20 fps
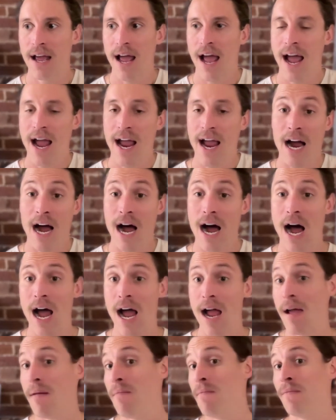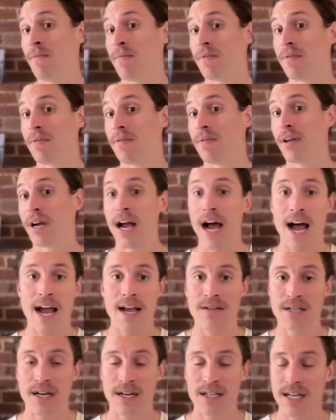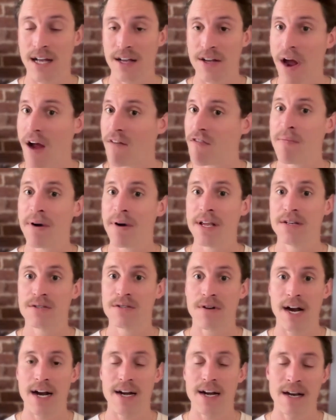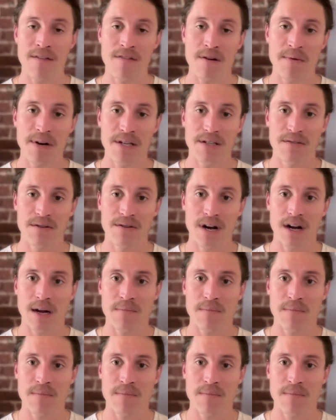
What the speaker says: hey, I'm the guy who's going to tell you everybody's right and everybody's wrong.